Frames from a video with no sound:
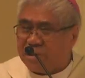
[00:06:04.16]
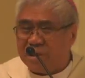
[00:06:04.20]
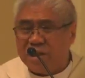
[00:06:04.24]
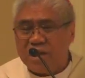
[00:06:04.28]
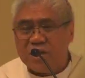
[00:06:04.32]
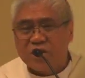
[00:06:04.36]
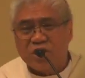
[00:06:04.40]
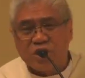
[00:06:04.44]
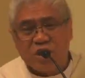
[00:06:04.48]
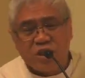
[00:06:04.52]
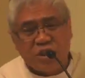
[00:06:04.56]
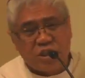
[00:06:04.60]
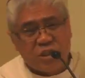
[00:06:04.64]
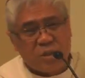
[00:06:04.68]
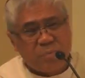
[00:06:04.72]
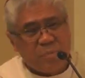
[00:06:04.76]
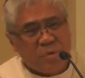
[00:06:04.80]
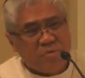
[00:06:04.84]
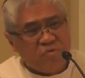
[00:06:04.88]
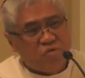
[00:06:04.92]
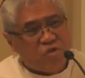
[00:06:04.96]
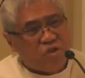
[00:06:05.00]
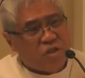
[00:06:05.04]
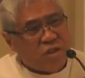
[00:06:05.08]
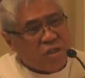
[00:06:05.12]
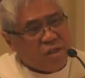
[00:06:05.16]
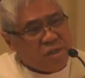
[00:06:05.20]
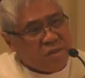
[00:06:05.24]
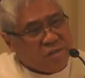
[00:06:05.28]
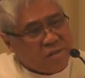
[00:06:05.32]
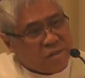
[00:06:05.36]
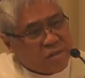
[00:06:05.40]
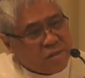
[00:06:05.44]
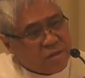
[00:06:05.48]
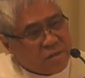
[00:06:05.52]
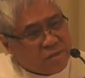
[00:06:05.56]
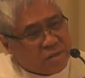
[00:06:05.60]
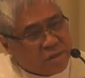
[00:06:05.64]
relationship with
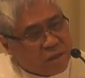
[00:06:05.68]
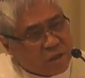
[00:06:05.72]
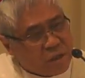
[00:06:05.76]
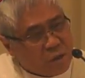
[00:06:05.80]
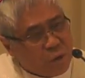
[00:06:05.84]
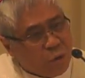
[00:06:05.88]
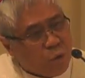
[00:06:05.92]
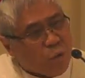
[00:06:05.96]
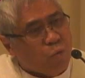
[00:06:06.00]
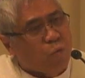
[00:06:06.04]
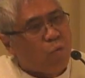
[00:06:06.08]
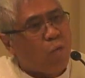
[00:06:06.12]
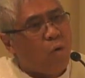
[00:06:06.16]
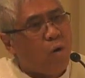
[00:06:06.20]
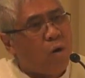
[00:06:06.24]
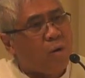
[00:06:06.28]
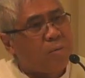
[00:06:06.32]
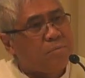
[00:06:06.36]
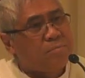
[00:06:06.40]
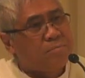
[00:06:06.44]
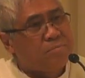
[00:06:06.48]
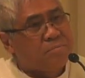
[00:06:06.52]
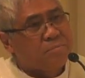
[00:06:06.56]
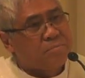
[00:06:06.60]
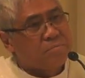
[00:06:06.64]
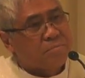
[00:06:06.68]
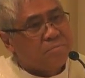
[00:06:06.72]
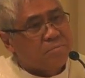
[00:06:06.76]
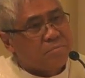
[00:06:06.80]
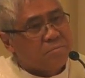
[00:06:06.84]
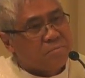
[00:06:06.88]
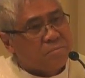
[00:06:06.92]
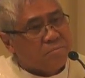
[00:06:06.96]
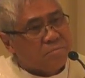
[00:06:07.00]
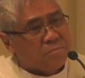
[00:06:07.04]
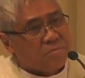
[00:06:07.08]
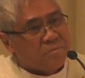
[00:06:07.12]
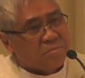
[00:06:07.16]
Jesus is lukewarm,
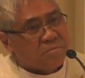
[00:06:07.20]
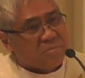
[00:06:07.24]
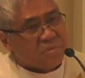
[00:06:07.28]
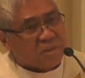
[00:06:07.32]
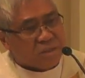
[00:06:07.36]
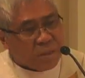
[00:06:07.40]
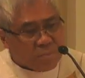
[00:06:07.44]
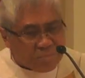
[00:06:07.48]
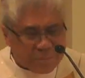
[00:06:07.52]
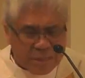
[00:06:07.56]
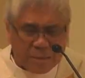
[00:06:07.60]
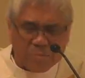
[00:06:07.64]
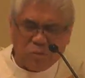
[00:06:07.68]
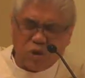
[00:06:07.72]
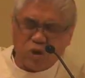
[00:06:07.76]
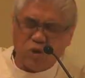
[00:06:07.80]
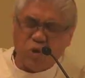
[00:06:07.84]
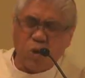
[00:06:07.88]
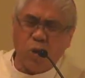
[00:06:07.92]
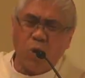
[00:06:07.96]
sometimes